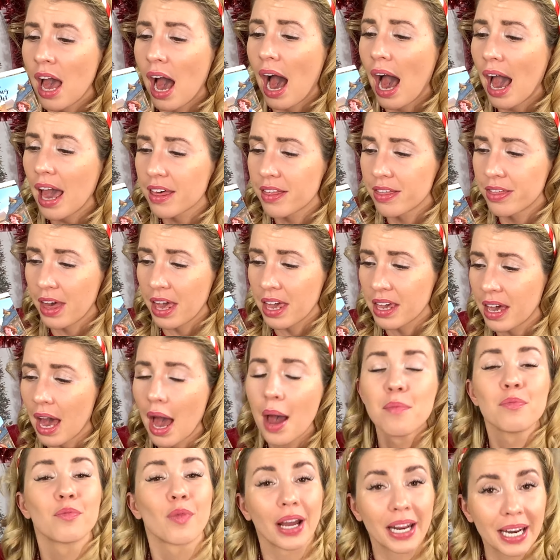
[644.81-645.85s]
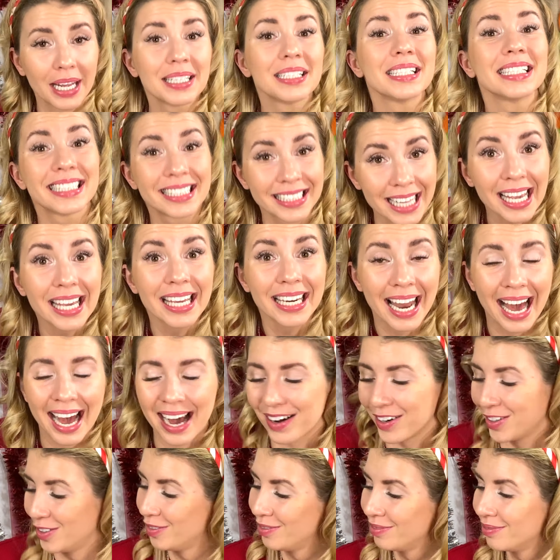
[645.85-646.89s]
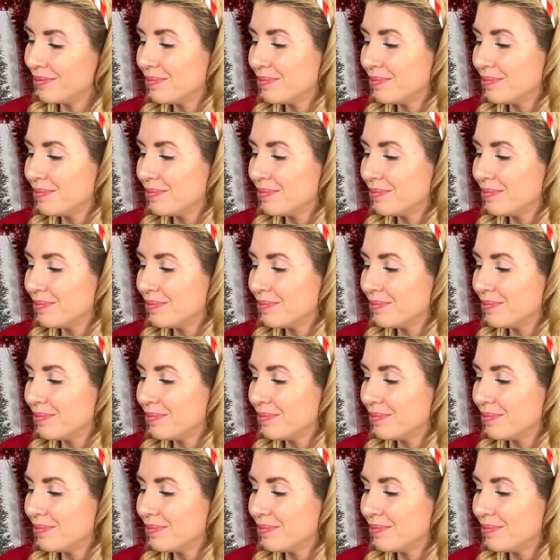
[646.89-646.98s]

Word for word: I think I'm ready to sing now.